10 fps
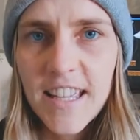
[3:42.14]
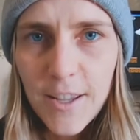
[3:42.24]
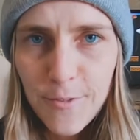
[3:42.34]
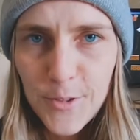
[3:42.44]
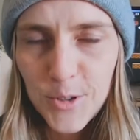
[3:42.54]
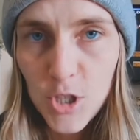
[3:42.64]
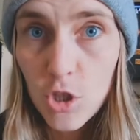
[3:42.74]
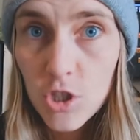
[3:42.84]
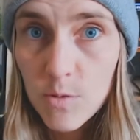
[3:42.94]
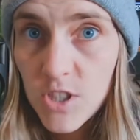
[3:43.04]
If you want a
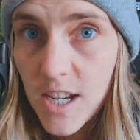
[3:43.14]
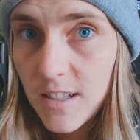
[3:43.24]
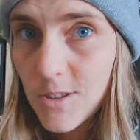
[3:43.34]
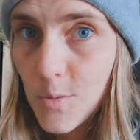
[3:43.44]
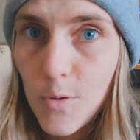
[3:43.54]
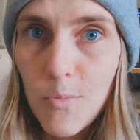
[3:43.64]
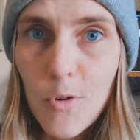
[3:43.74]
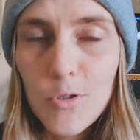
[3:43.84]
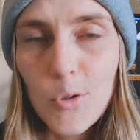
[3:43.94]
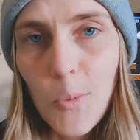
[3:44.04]
YouTube channel to
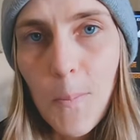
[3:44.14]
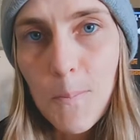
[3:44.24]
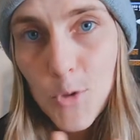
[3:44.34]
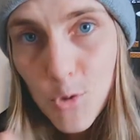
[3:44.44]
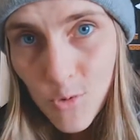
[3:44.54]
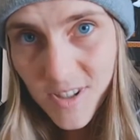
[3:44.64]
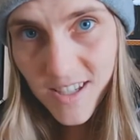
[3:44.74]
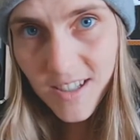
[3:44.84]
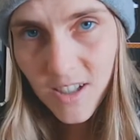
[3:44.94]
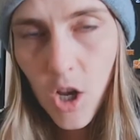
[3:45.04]
promote your
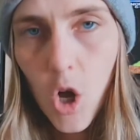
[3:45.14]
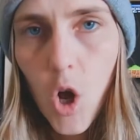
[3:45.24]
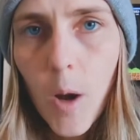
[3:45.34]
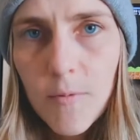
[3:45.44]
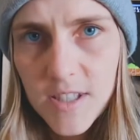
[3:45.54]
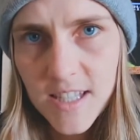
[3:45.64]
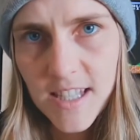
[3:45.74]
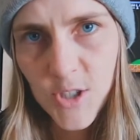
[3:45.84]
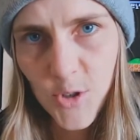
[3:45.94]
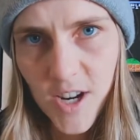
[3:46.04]
music, obviously
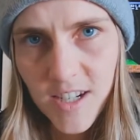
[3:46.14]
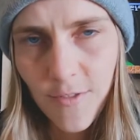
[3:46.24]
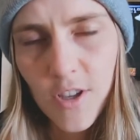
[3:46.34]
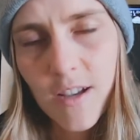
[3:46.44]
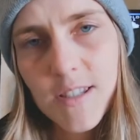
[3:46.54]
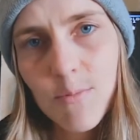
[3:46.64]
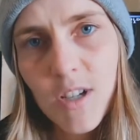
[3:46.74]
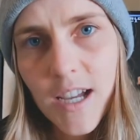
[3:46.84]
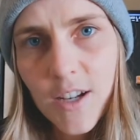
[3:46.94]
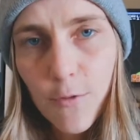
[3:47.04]
it's great if you have some
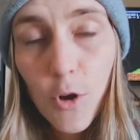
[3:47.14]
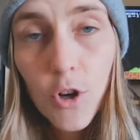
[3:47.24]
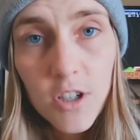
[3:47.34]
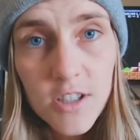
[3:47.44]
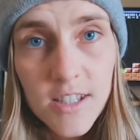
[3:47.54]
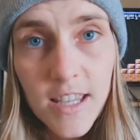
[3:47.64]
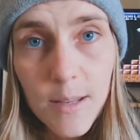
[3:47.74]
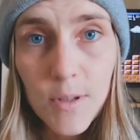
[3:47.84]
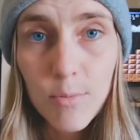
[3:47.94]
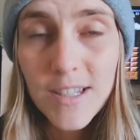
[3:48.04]
kind of hook to get
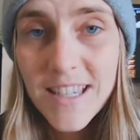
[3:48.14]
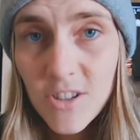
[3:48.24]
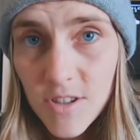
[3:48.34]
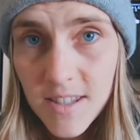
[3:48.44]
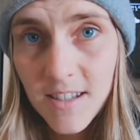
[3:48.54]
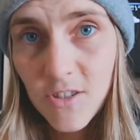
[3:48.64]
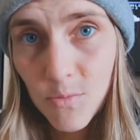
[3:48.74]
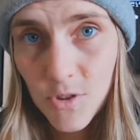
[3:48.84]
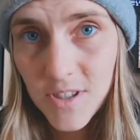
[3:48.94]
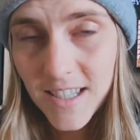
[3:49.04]
people interested in your
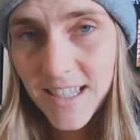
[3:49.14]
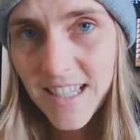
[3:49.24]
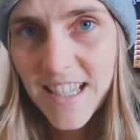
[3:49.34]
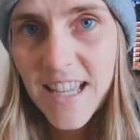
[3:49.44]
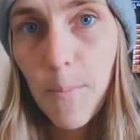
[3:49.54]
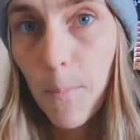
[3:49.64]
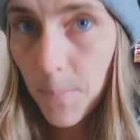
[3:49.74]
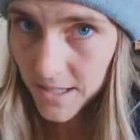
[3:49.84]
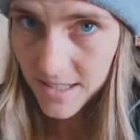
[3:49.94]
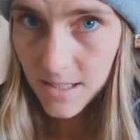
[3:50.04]
music.
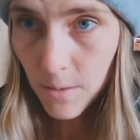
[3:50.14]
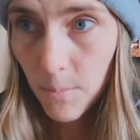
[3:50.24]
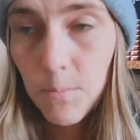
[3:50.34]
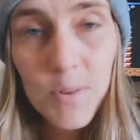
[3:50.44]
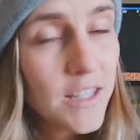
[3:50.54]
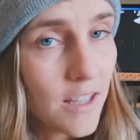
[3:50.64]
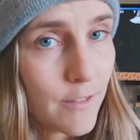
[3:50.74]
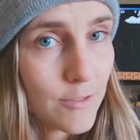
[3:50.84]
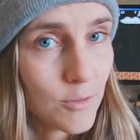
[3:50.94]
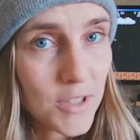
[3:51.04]
But be
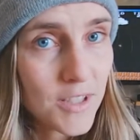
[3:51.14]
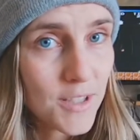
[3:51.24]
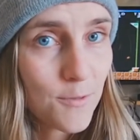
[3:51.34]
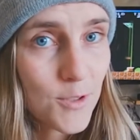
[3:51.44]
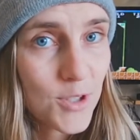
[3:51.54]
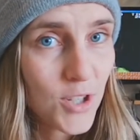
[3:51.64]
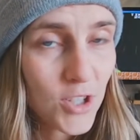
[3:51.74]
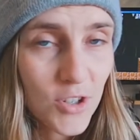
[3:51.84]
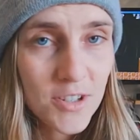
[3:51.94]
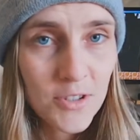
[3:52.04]
careful, because if you start
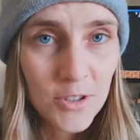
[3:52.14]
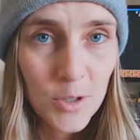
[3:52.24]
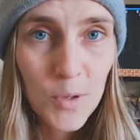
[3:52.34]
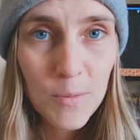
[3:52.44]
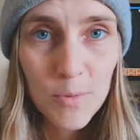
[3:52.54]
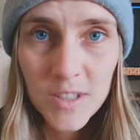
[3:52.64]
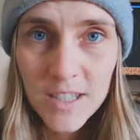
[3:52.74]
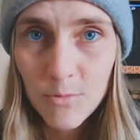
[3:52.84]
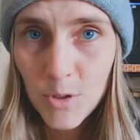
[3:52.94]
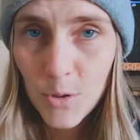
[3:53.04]
trying to hook people
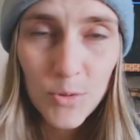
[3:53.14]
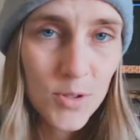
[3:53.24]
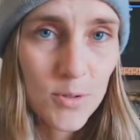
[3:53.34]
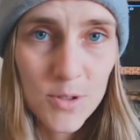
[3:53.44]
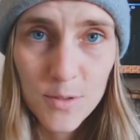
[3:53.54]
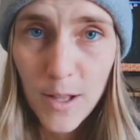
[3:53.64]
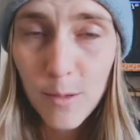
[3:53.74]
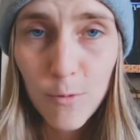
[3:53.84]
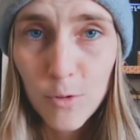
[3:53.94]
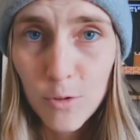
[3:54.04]
in with all sorts of
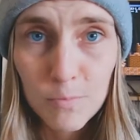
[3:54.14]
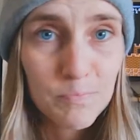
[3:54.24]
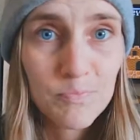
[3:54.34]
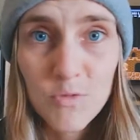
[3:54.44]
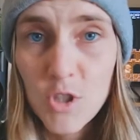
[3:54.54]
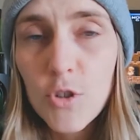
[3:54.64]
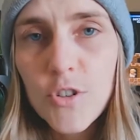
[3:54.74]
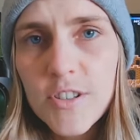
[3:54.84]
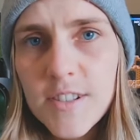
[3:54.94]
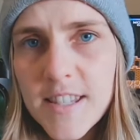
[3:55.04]
helpful
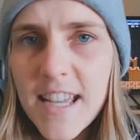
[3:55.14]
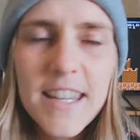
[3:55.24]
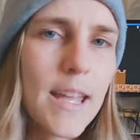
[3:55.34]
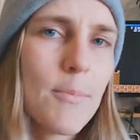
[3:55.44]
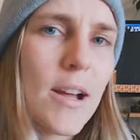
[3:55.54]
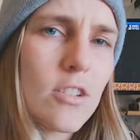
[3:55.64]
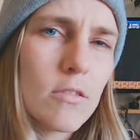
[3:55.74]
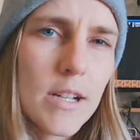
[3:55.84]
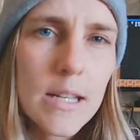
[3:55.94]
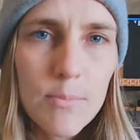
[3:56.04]
tutorials, they might not
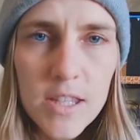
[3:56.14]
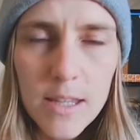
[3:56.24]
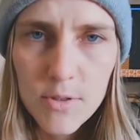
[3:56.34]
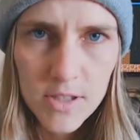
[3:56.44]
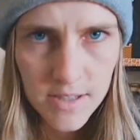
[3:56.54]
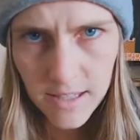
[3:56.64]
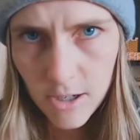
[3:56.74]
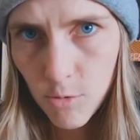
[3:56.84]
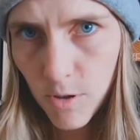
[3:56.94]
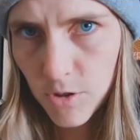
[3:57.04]
really be there because they
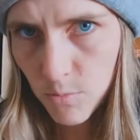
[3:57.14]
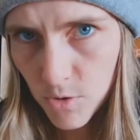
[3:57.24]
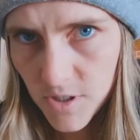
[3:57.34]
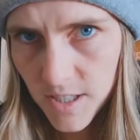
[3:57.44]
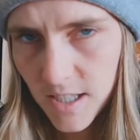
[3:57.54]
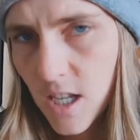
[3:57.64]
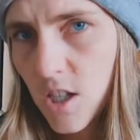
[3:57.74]
care about your music.